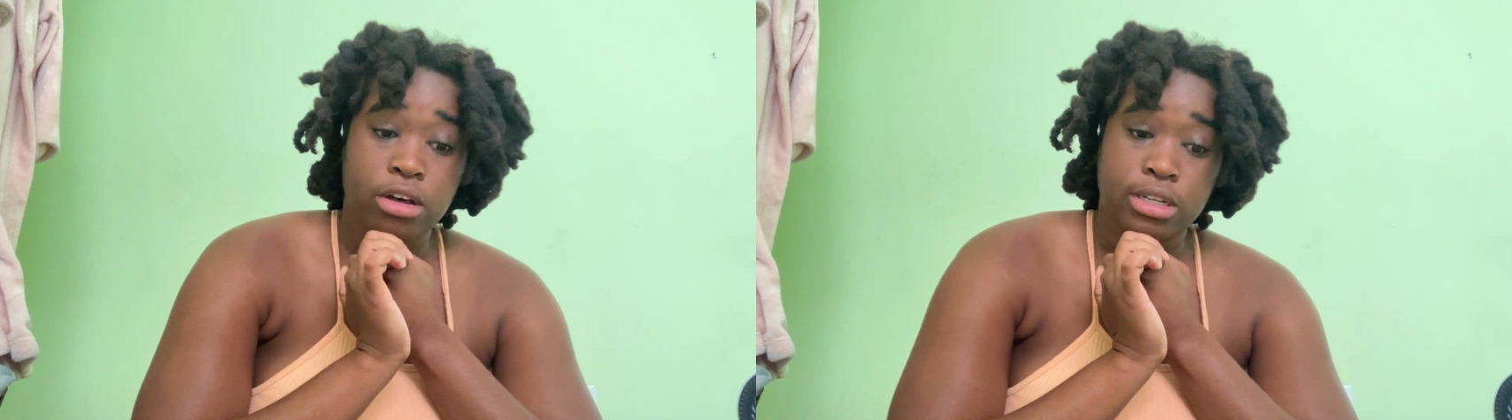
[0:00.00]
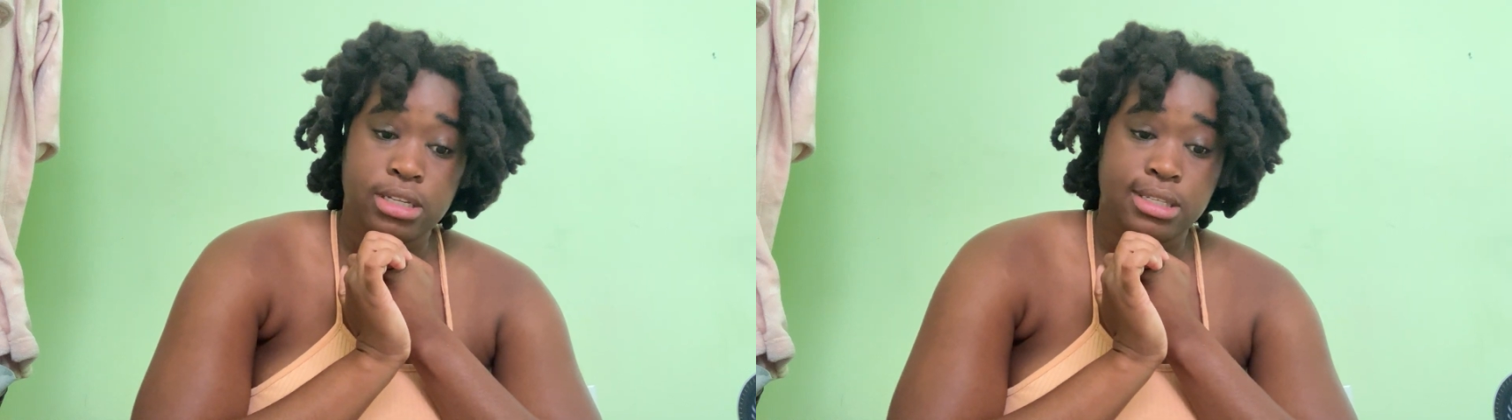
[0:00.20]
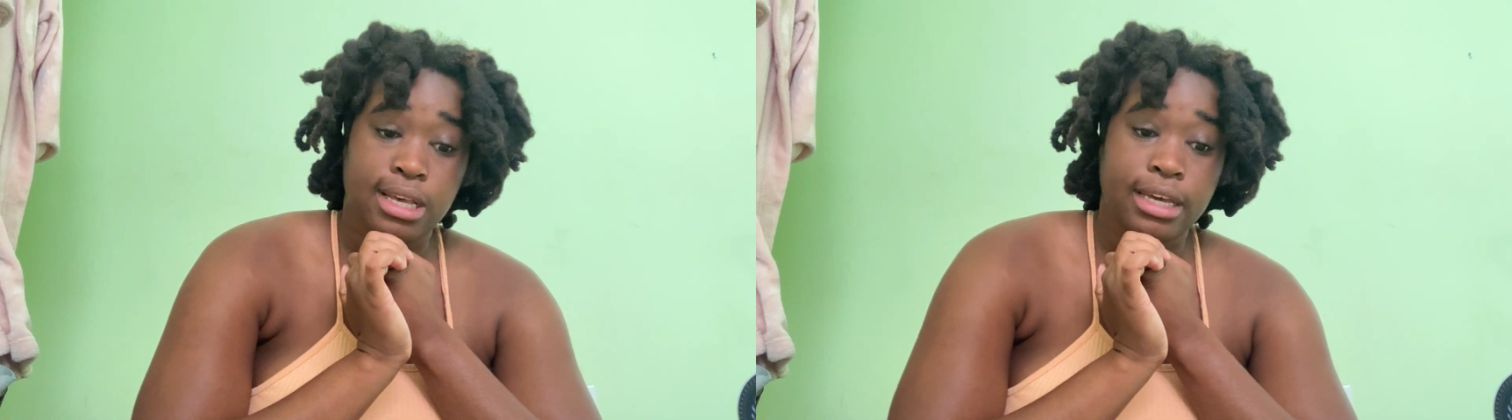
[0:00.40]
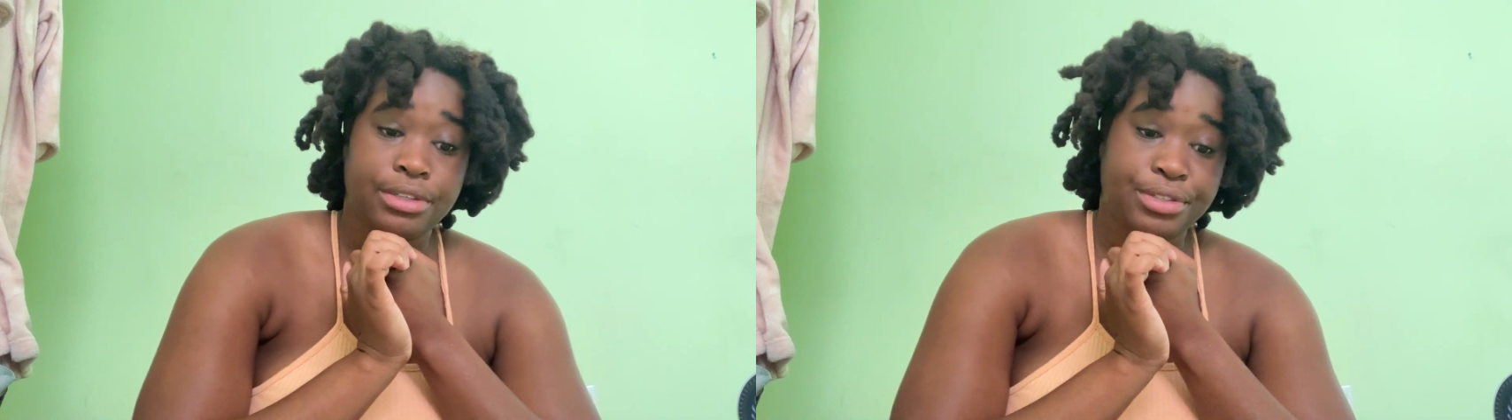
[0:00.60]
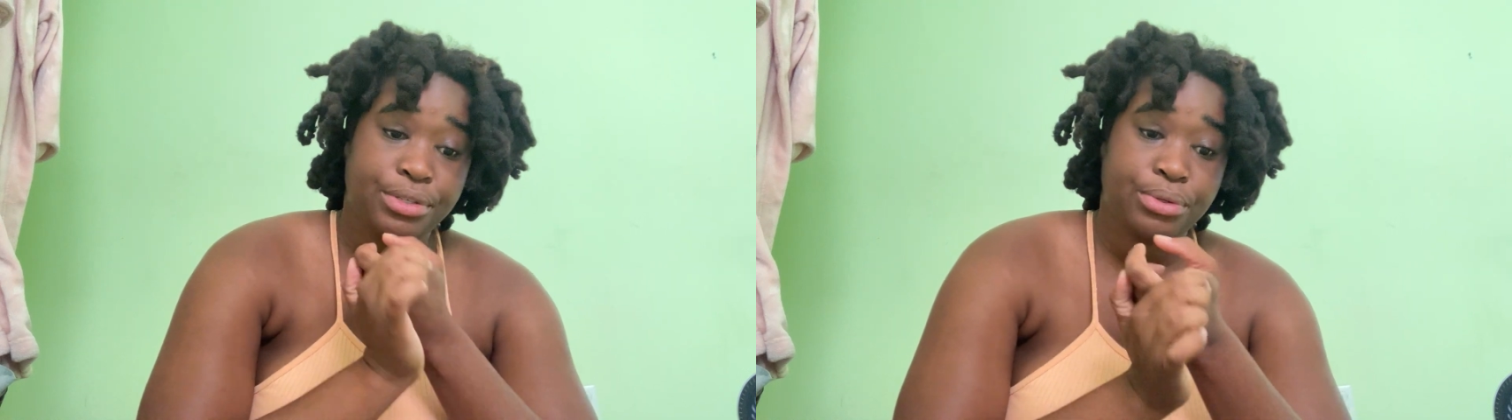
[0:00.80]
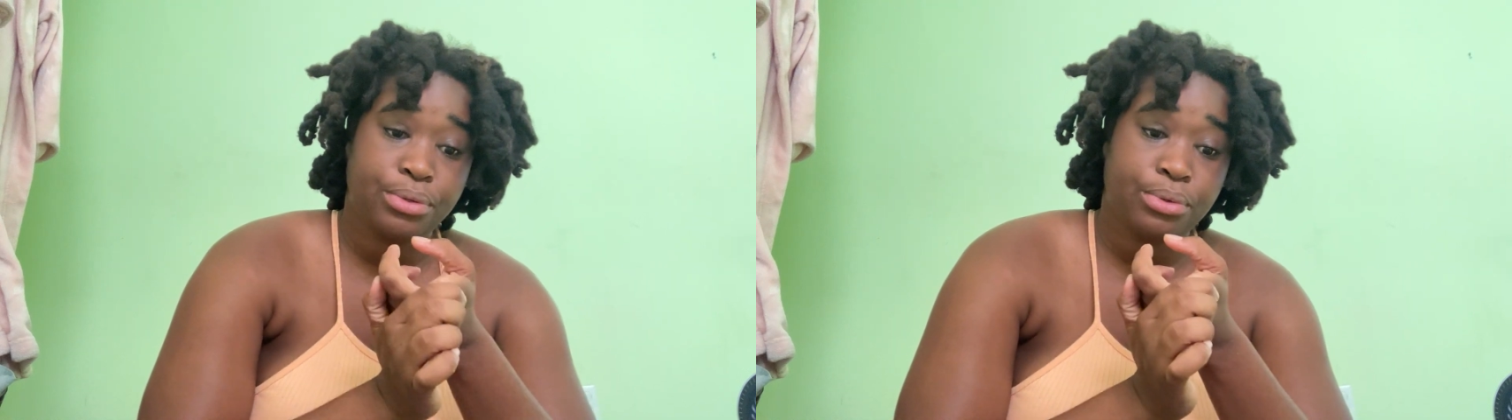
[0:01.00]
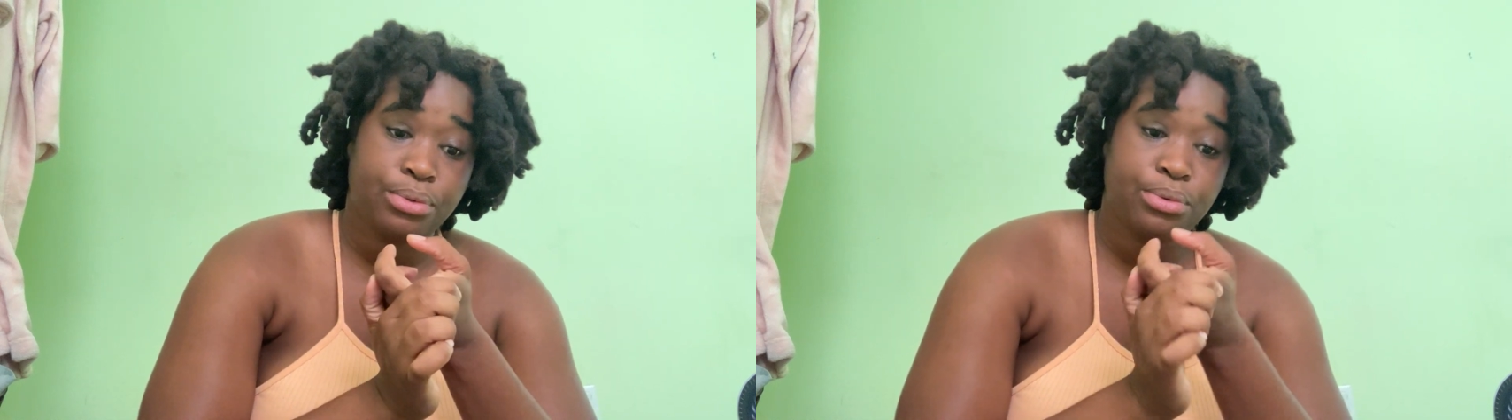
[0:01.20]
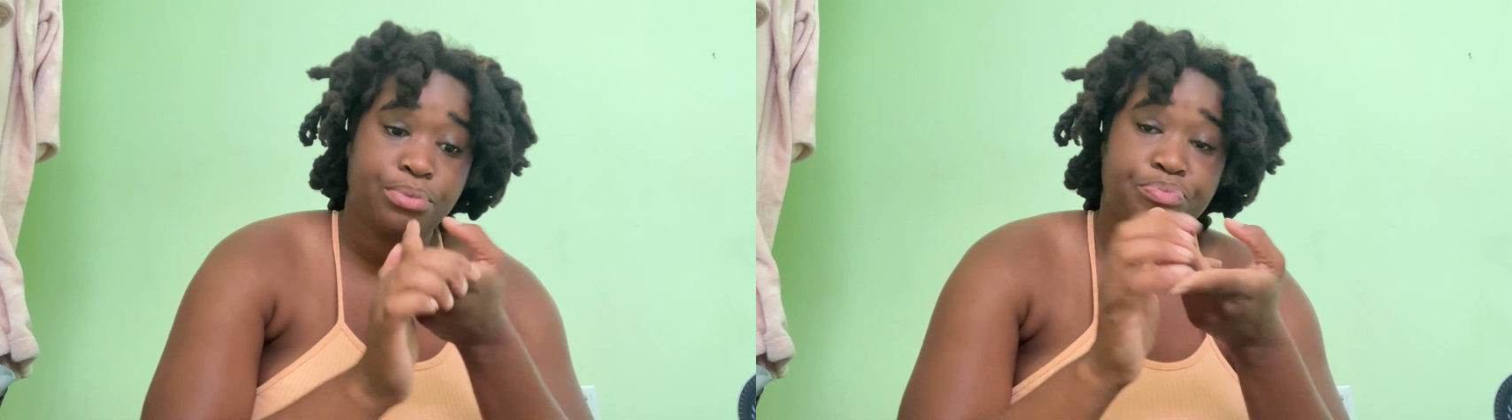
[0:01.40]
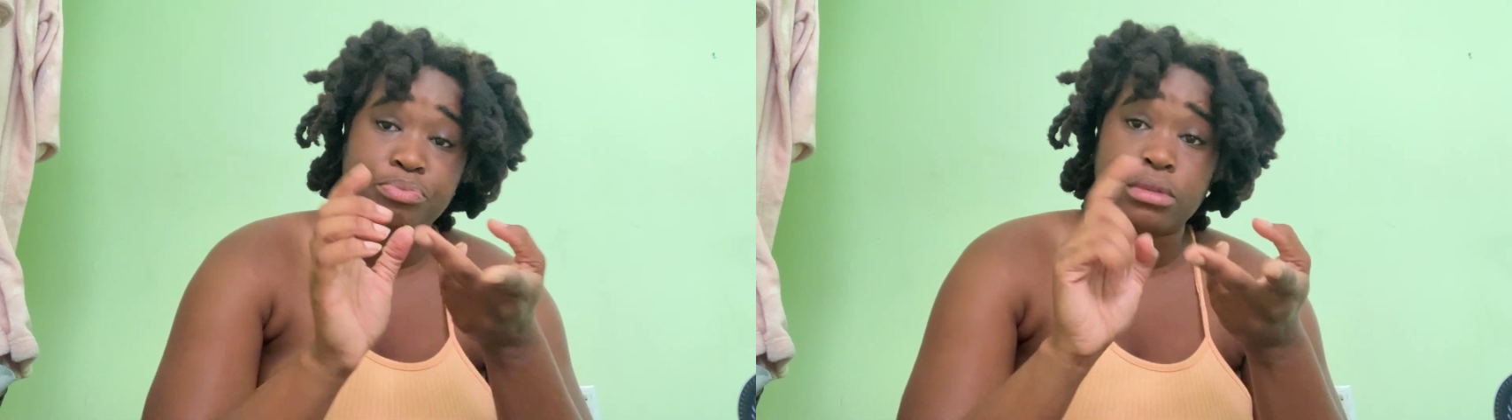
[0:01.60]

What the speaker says: on the site too.